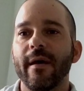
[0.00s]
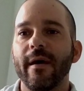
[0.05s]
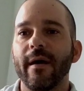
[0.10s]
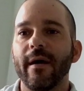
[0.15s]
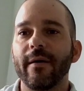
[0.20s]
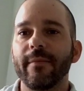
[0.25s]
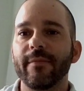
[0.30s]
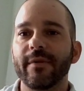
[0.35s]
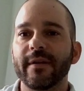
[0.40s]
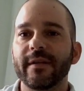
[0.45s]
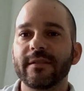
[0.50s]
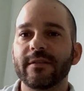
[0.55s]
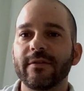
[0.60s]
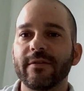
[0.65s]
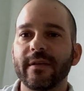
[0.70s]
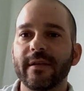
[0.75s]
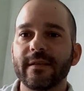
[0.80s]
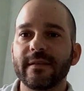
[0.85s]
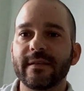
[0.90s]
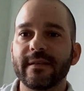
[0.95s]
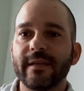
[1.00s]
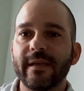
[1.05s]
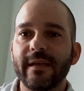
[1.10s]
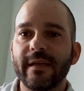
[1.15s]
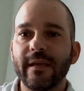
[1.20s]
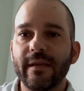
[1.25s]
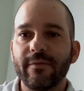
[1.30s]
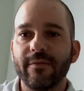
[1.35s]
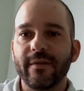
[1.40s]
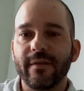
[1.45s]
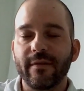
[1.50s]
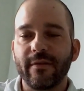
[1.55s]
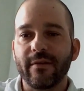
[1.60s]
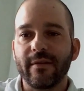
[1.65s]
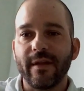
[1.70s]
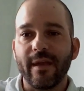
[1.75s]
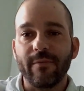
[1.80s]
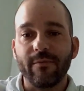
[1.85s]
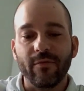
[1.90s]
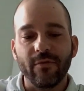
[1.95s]
But as you can see with
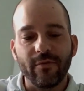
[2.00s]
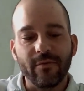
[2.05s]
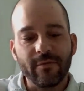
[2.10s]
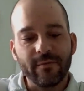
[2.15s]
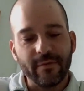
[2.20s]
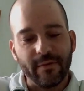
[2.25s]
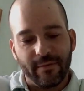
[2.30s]
Goodnight Moon,